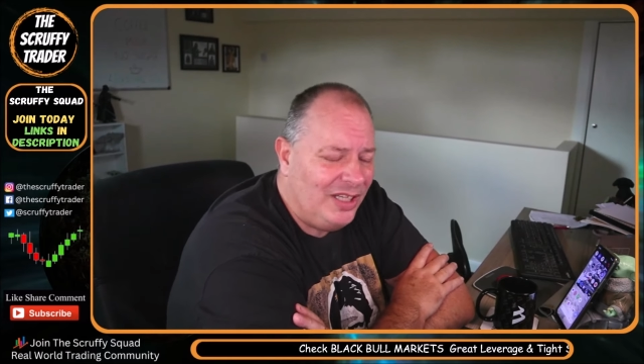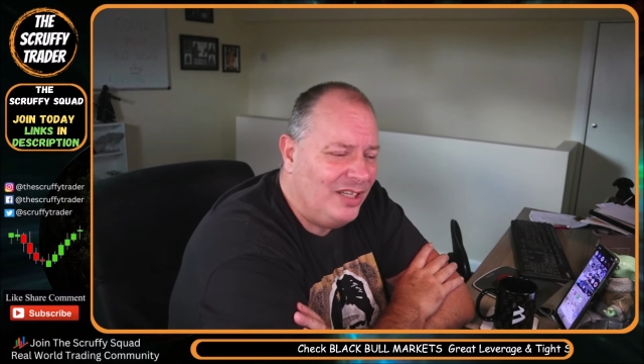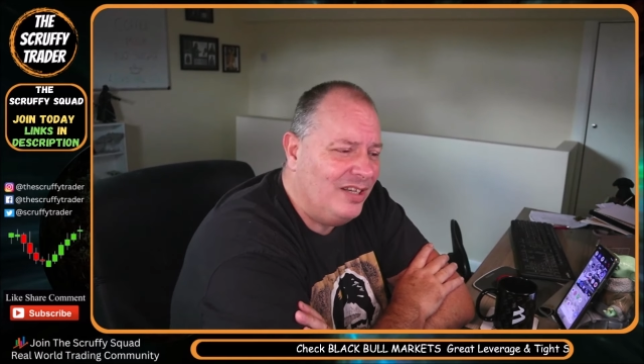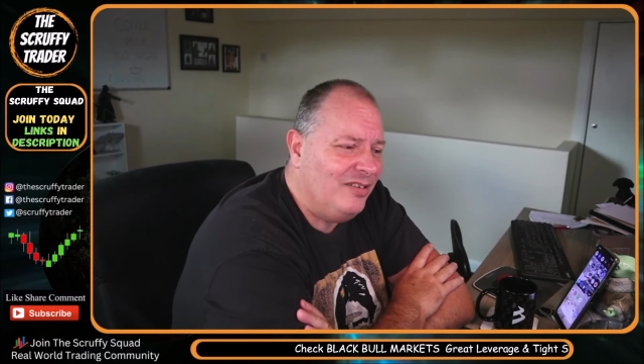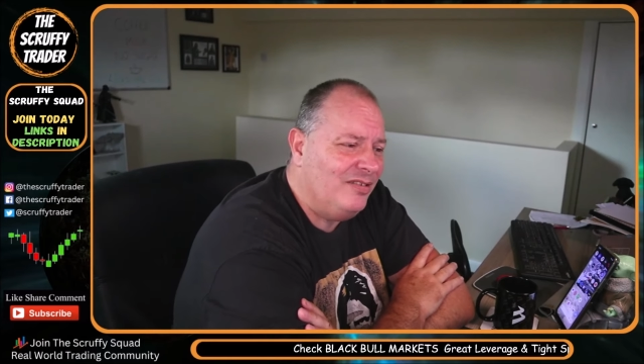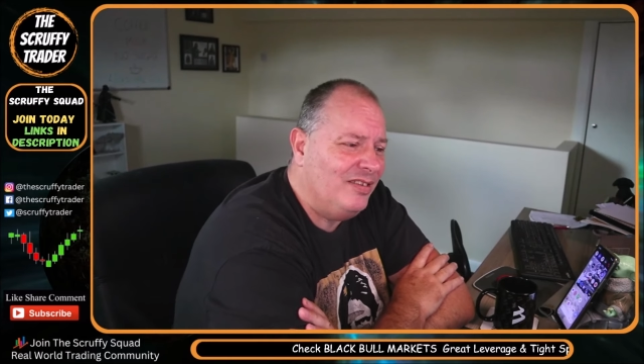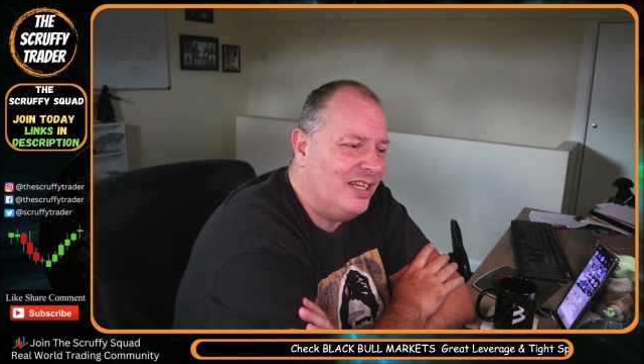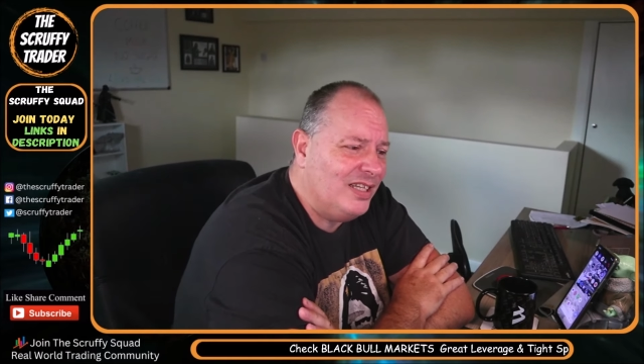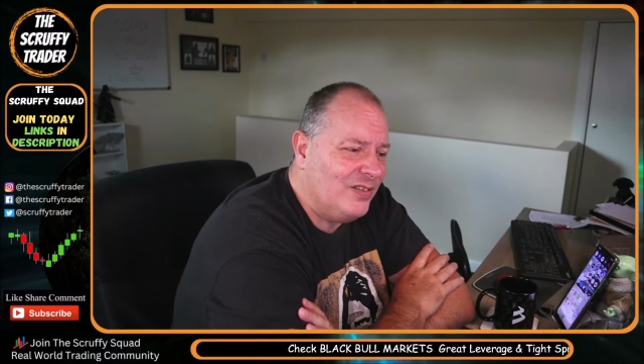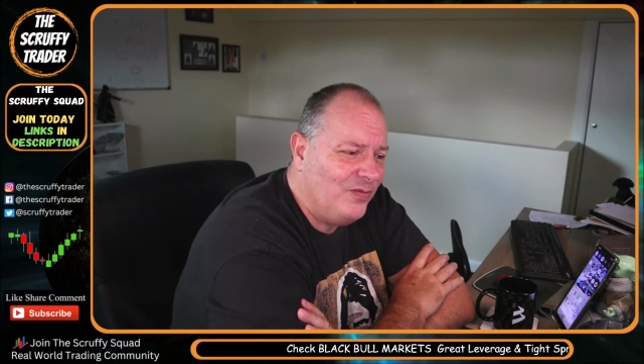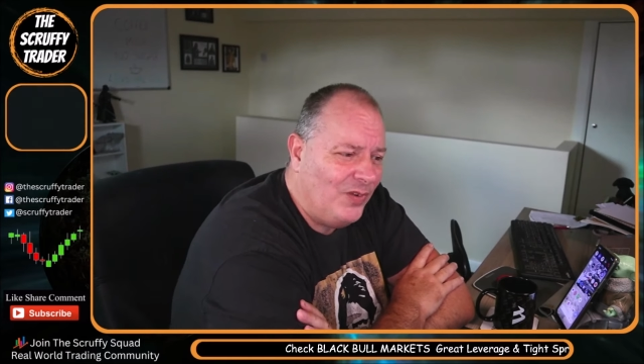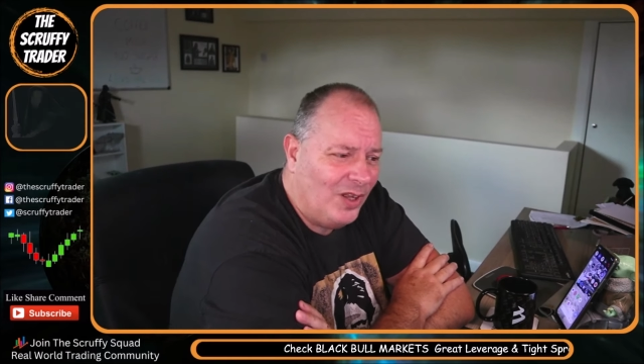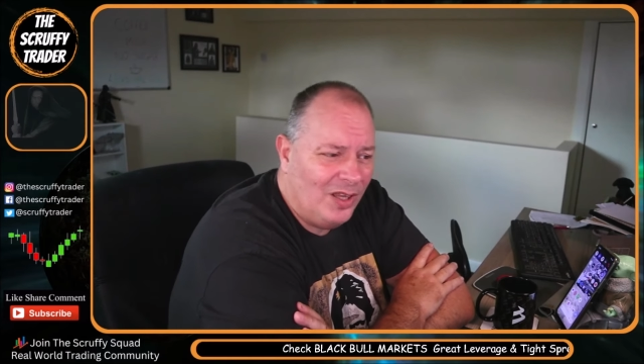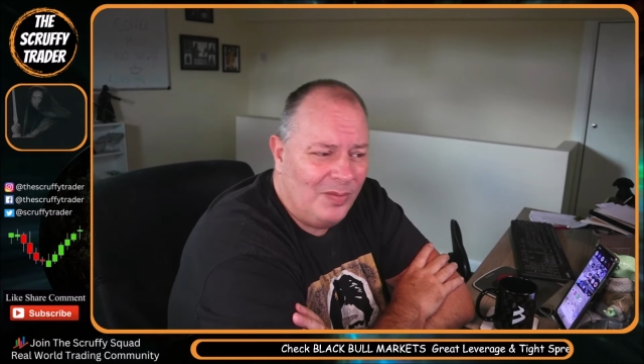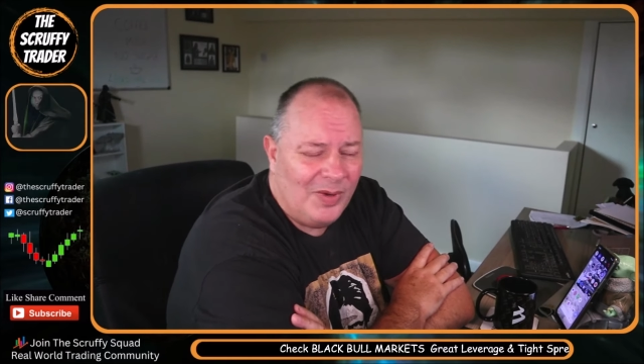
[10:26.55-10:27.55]
do this,
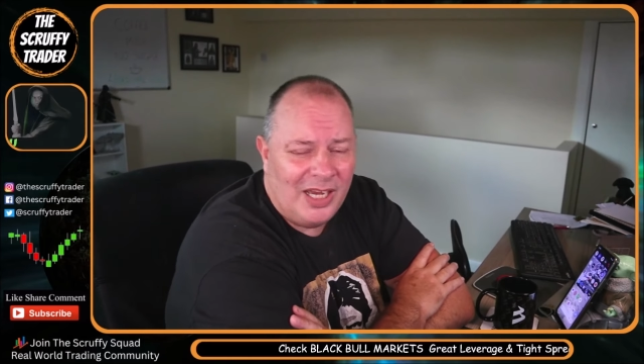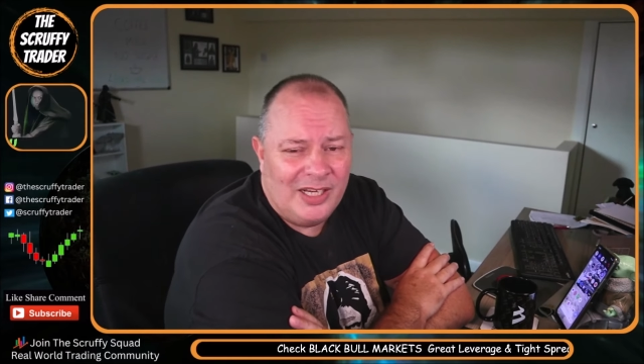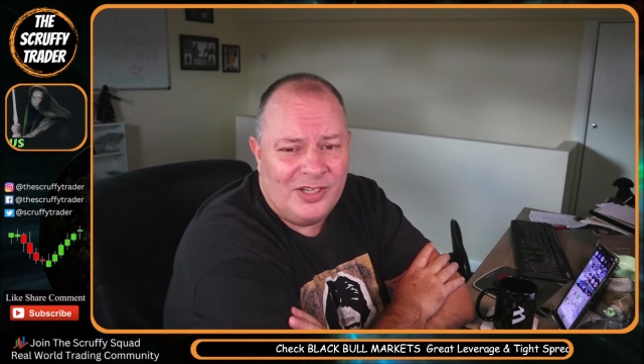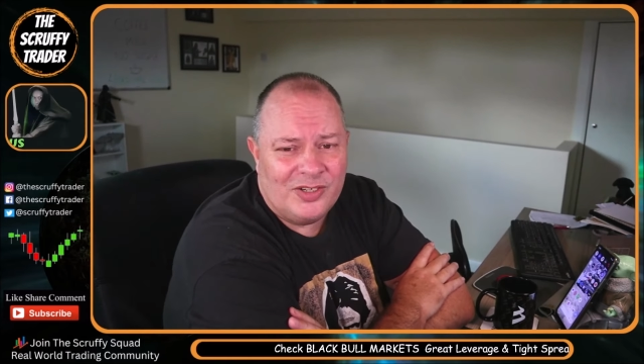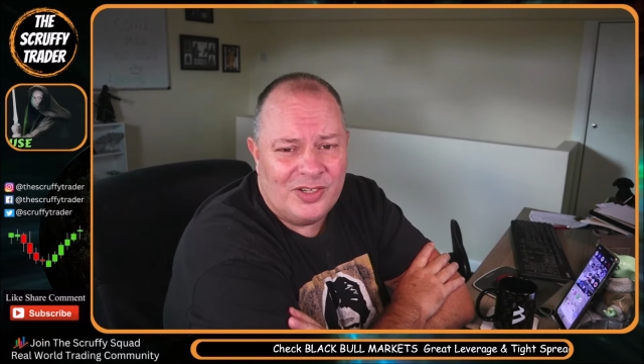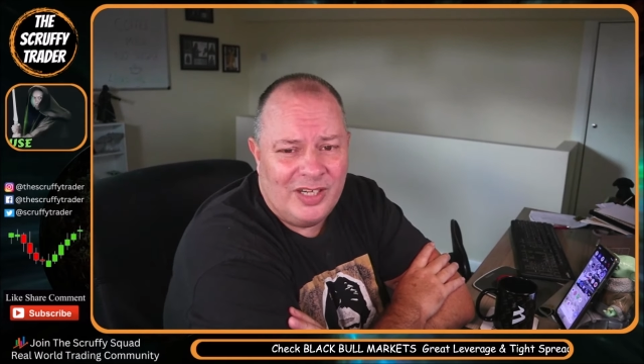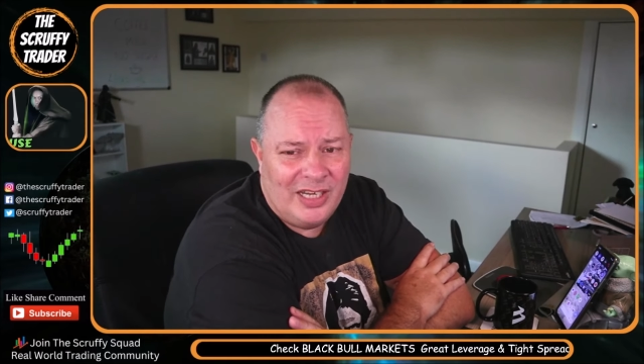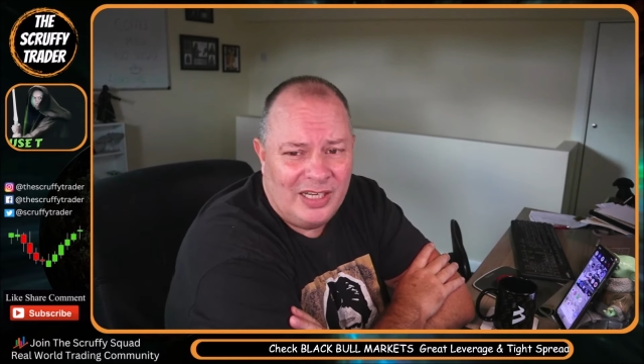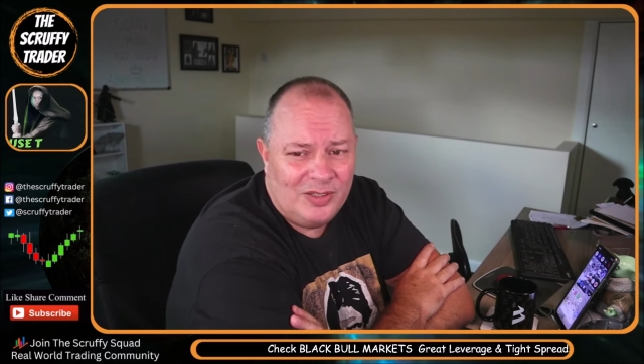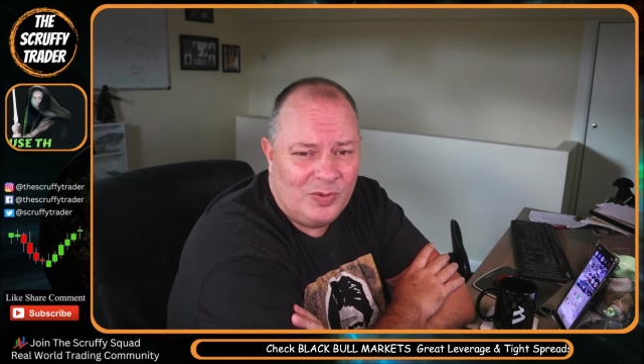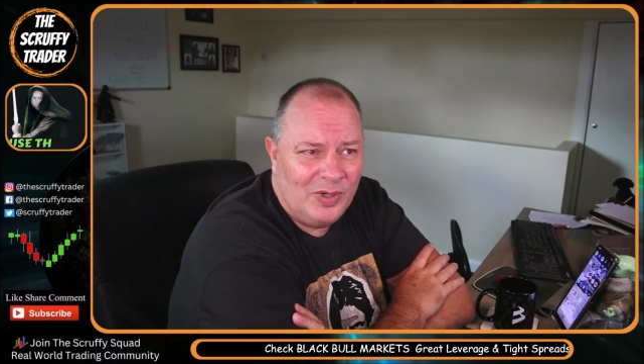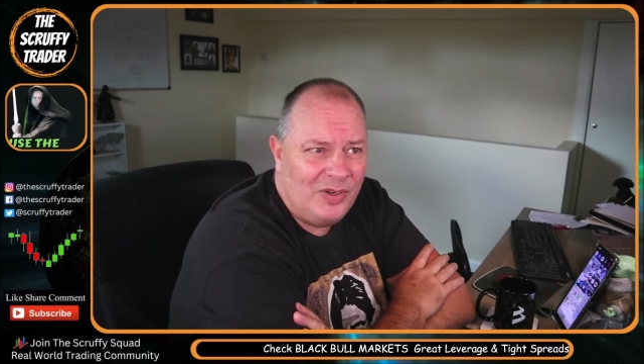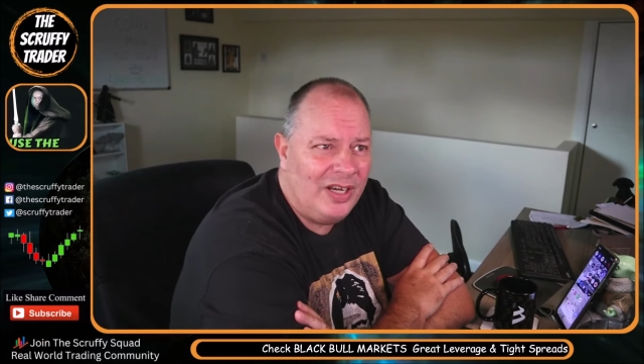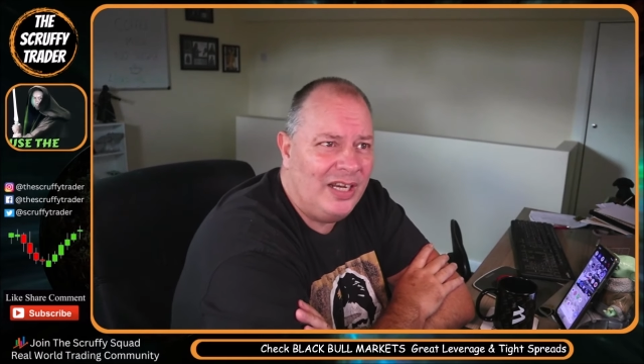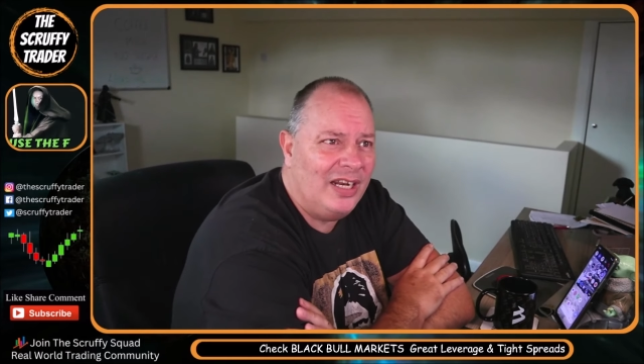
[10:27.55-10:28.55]
follow my trades,
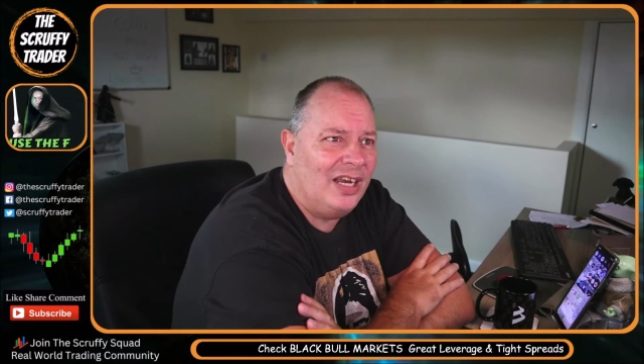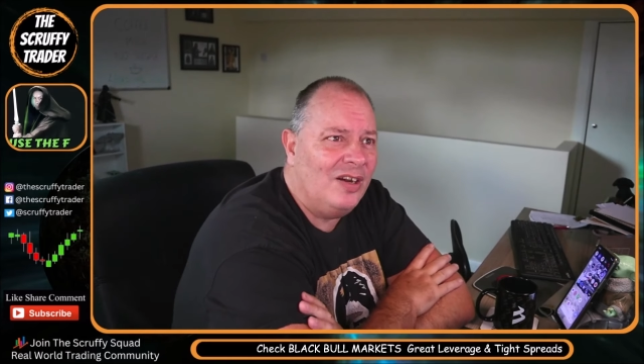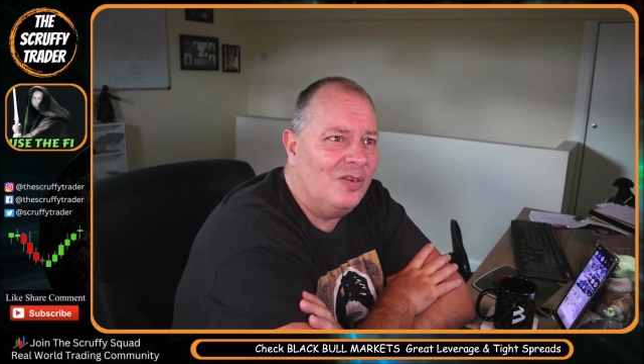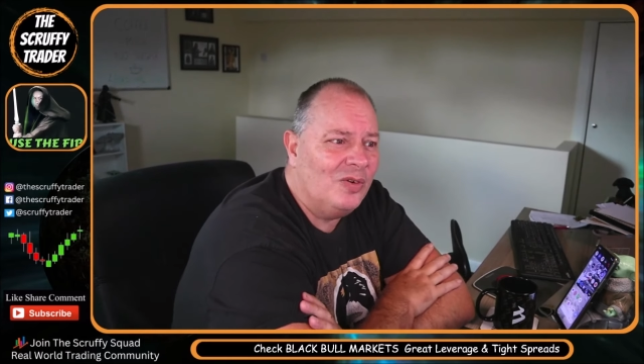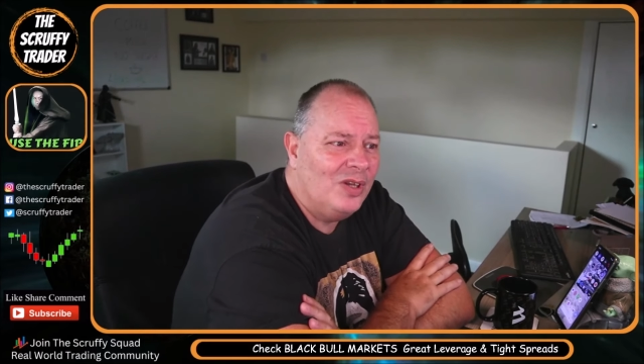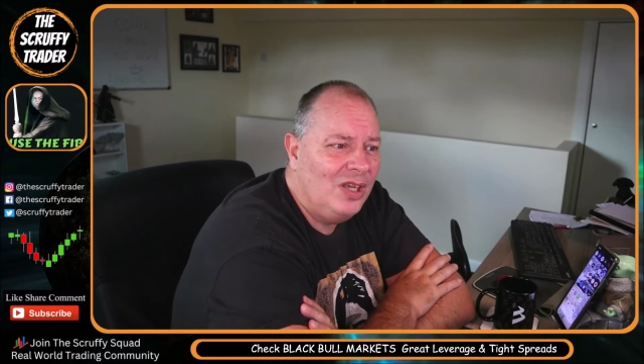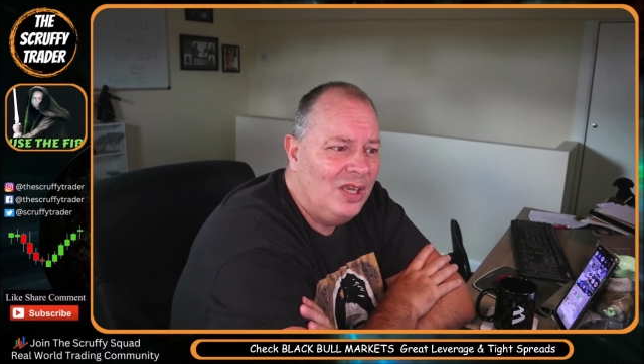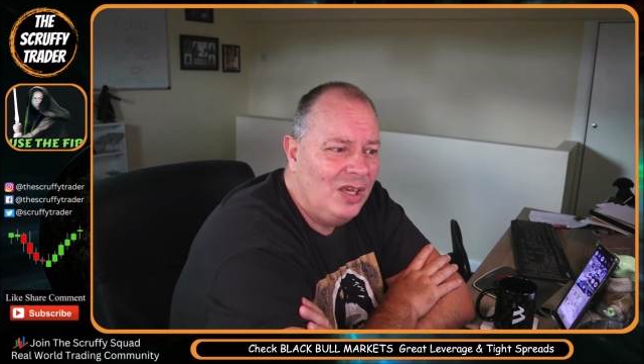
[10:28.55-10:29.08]
we're in and out.